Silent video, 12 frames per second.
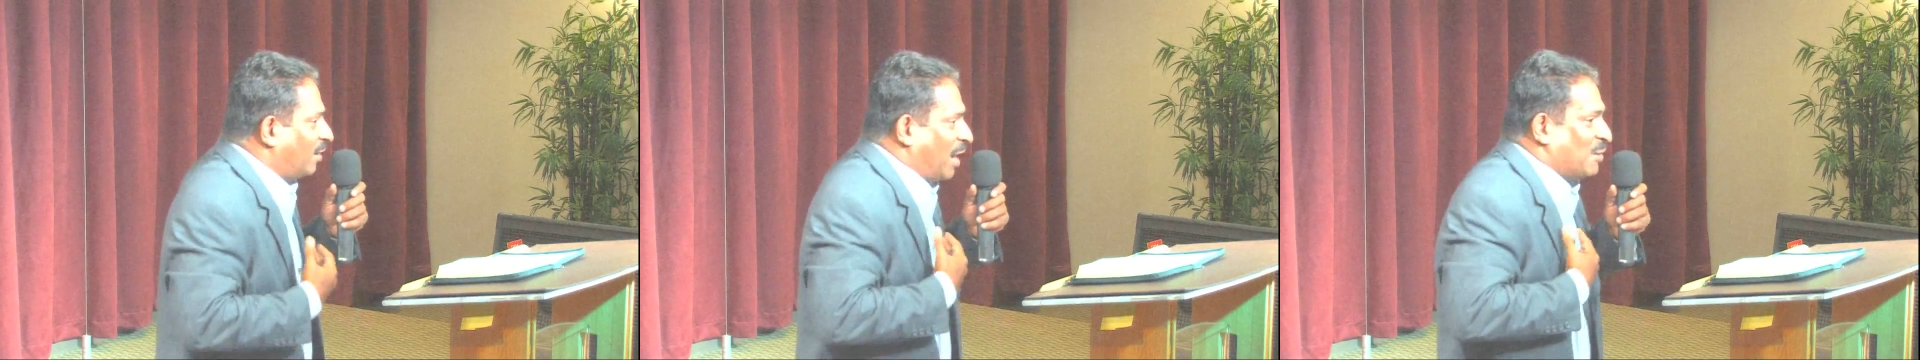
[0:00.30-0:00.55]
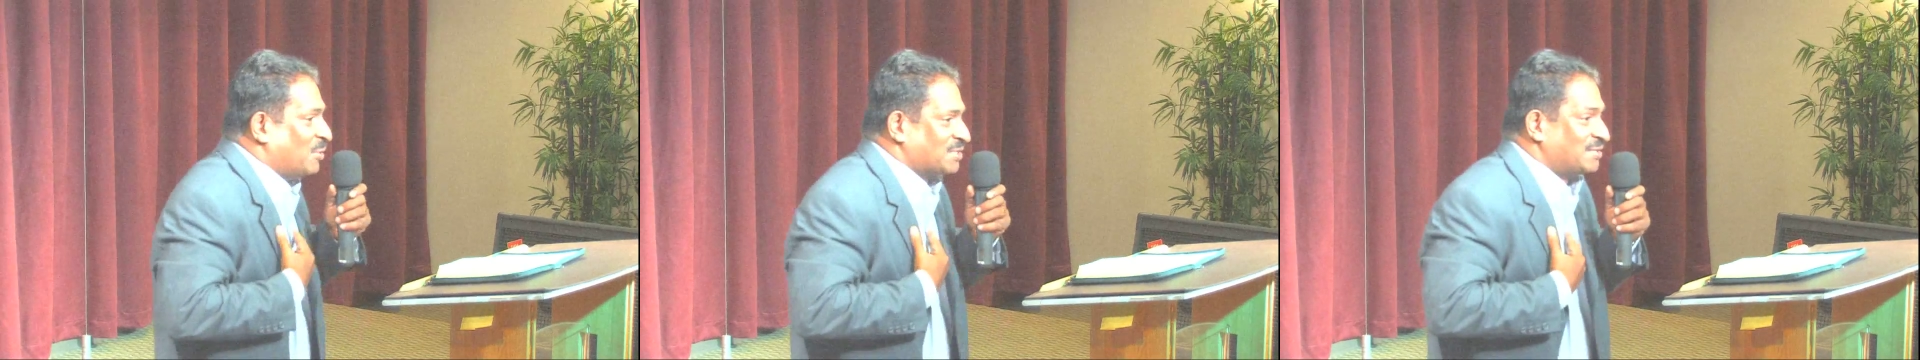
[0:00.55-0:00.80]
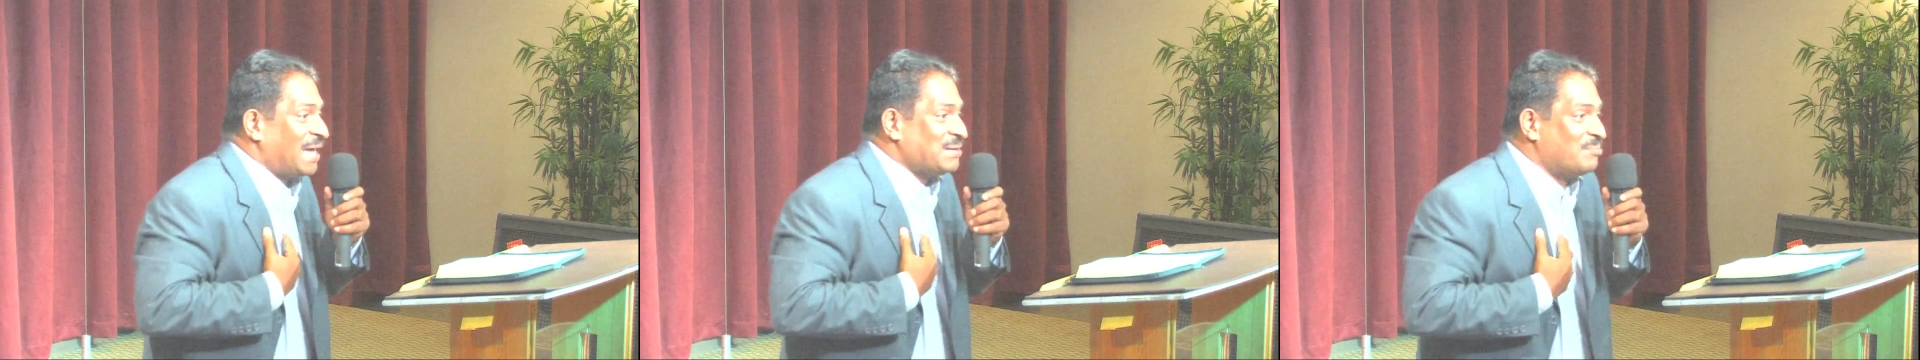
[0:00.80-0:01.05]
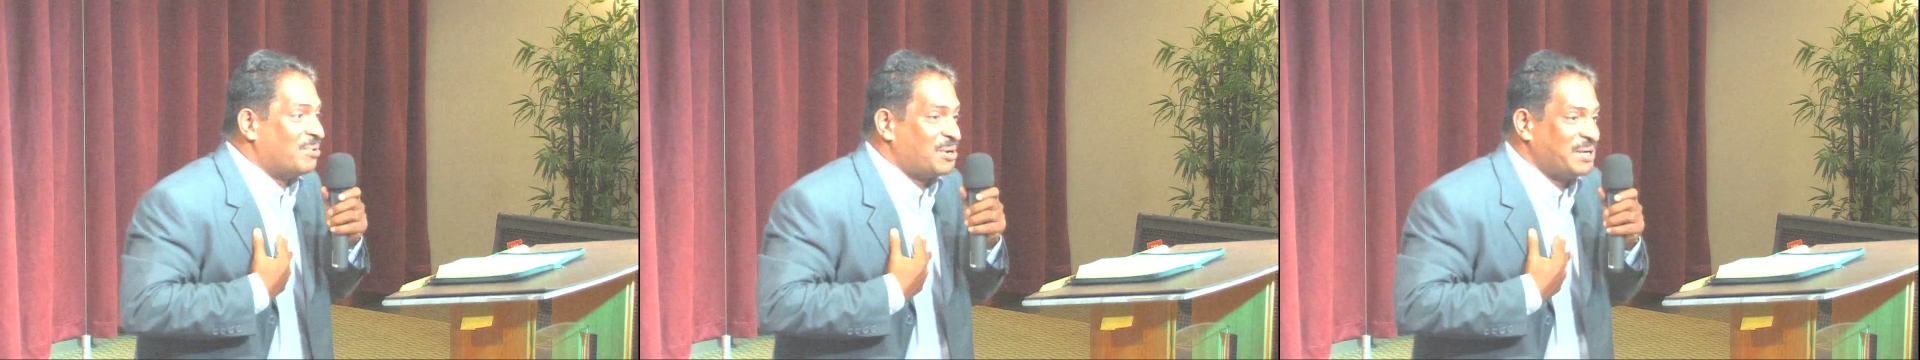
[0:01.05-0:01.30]
I was that
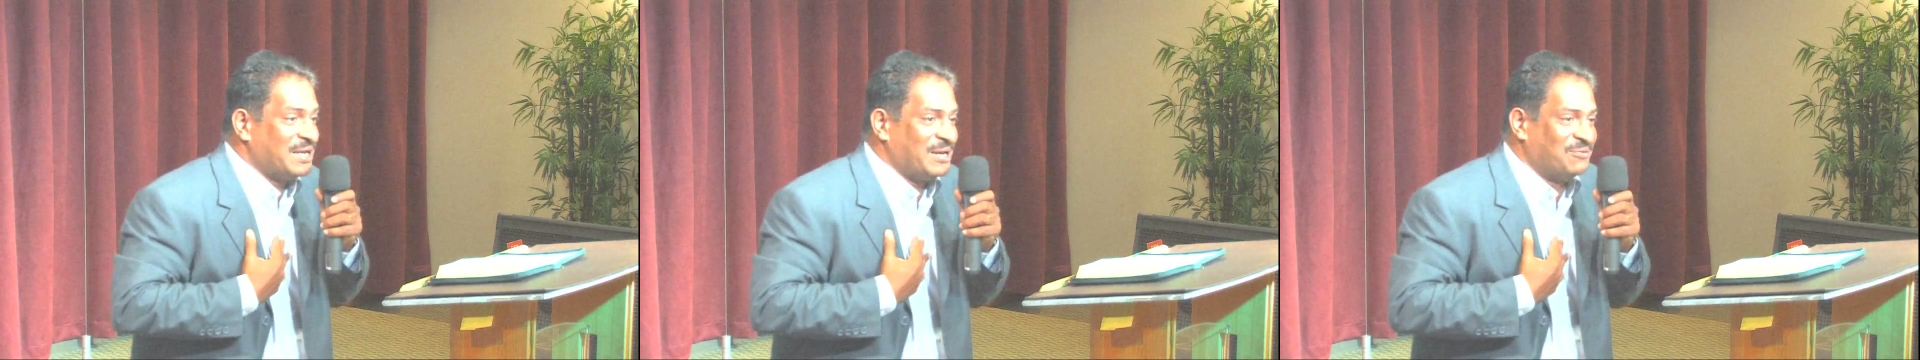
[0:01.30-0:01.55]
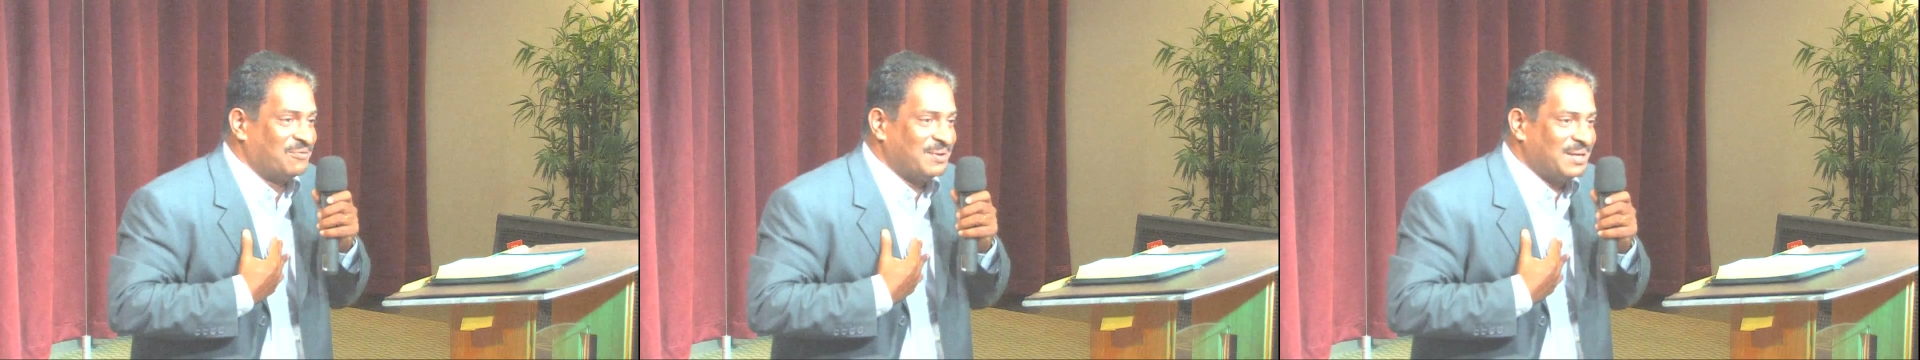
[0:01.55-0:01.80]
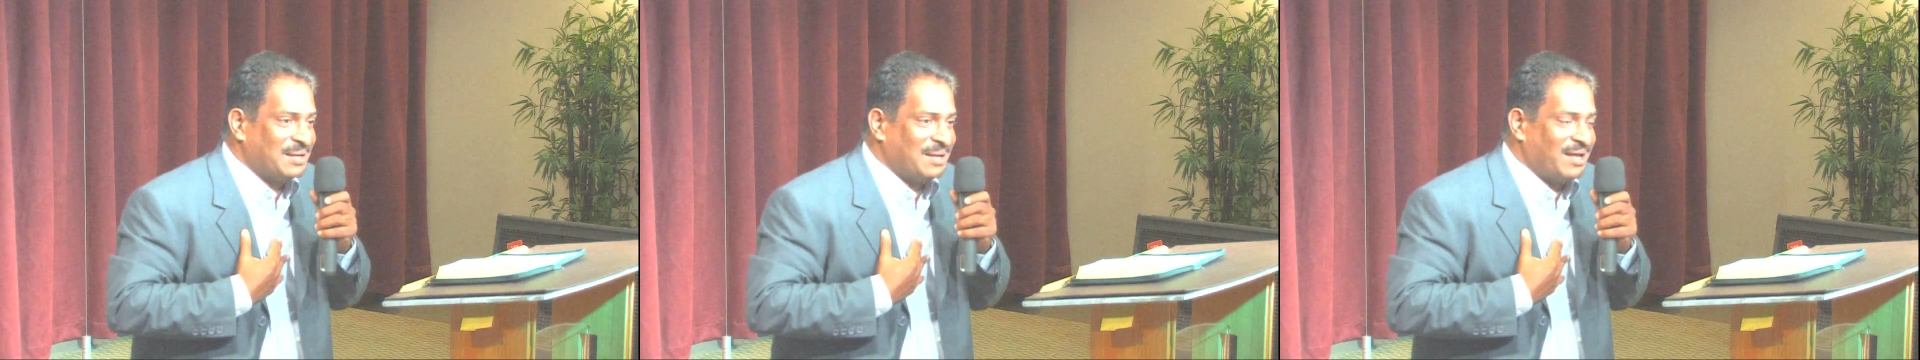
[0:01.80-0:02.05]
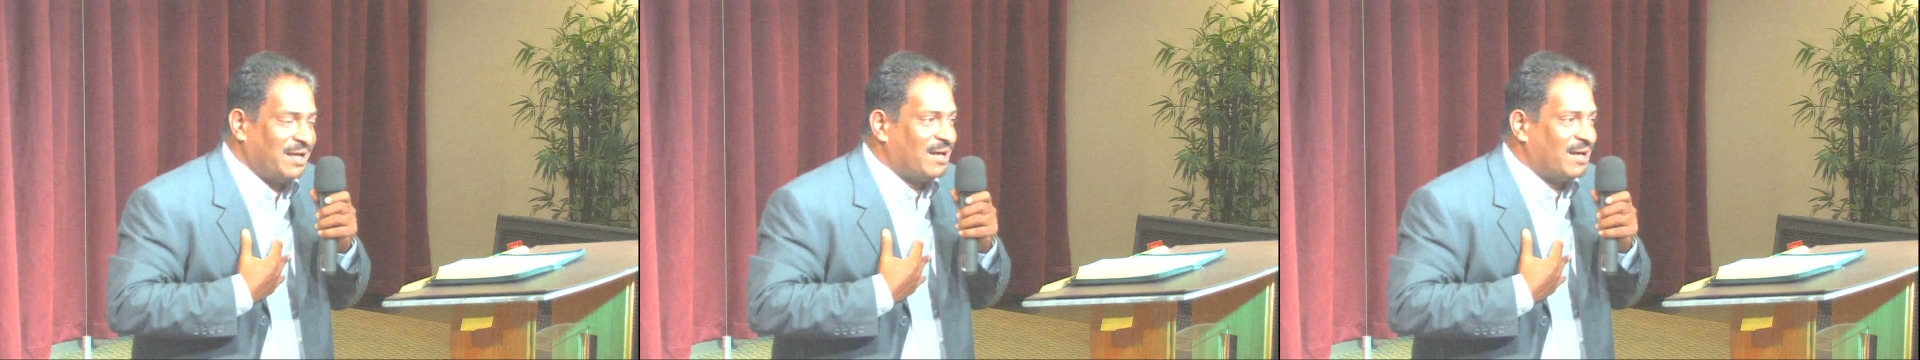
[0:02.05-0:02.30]
bold enough.
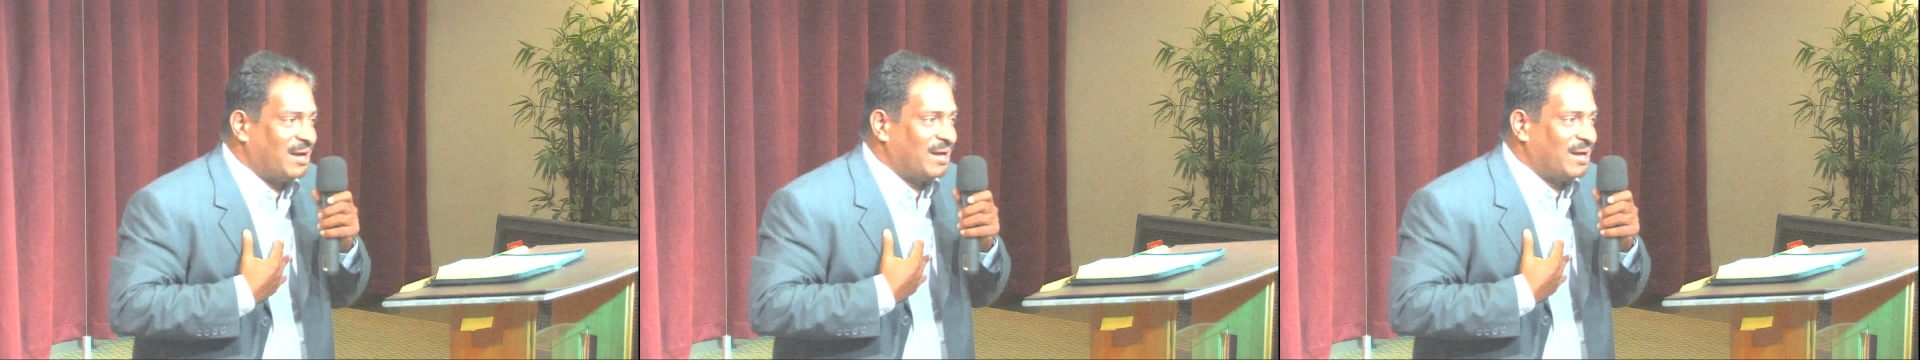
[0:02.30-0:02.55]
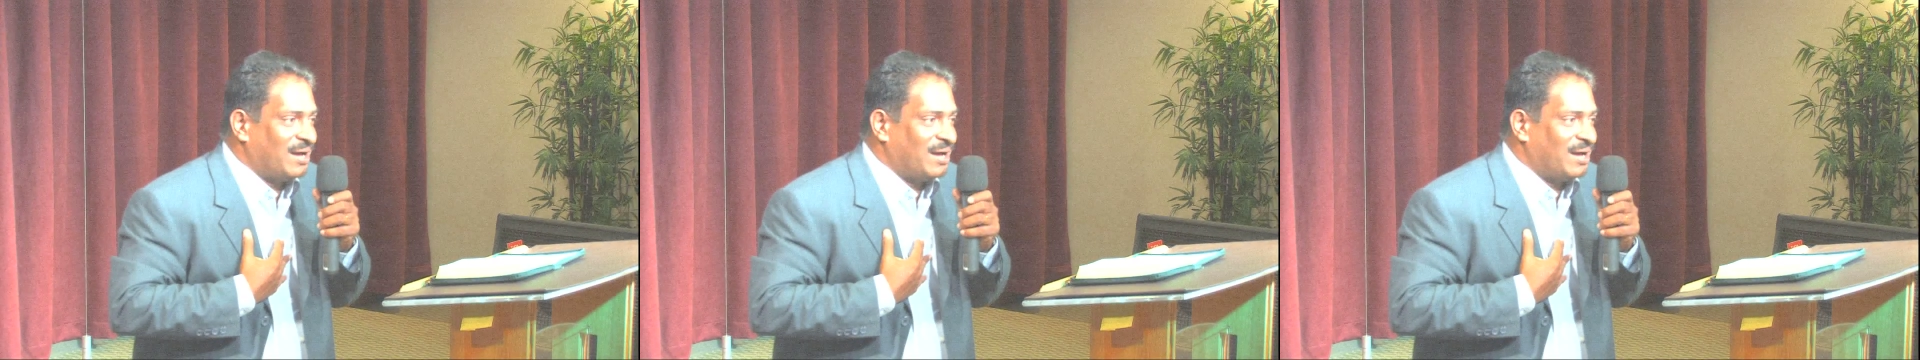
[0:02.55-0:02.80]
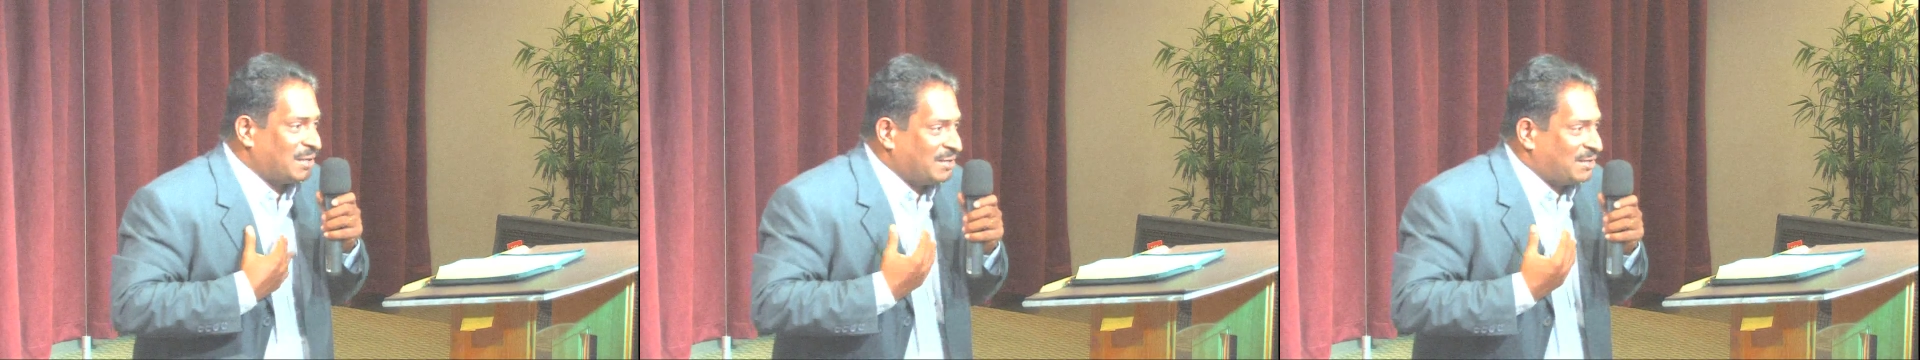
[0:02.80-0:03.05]
But